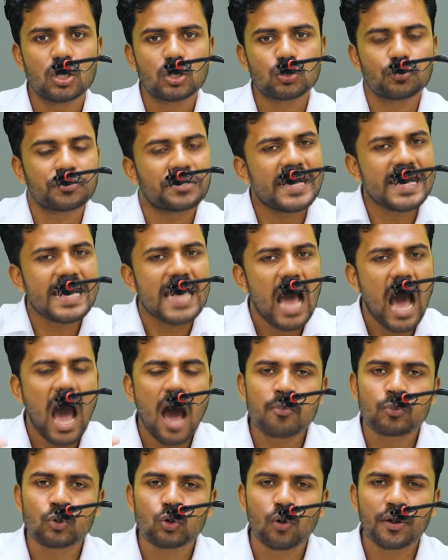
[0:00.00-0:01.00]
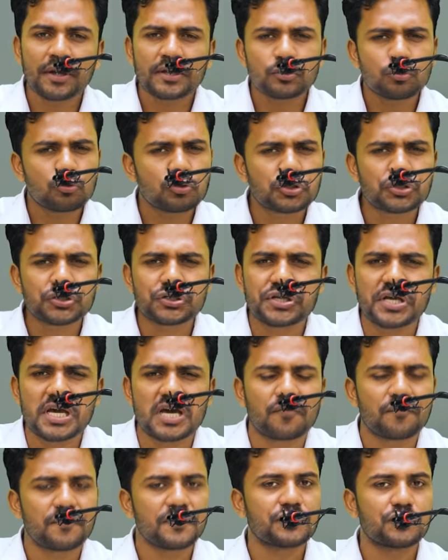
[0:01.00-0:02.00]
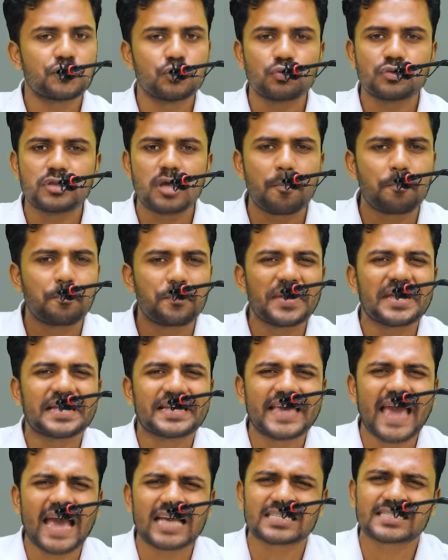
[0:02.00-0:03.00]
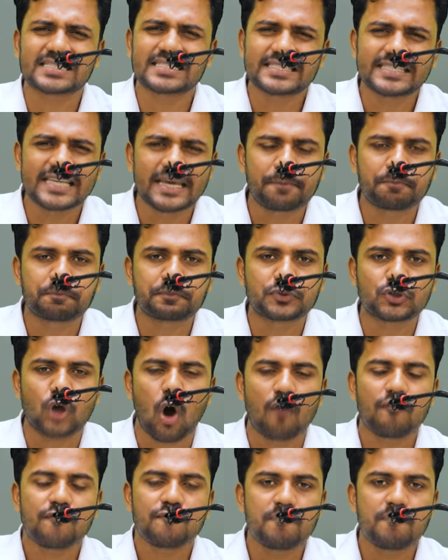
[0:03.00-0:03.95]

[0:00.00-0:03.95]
Today, I'm going to share with you the biggest tips of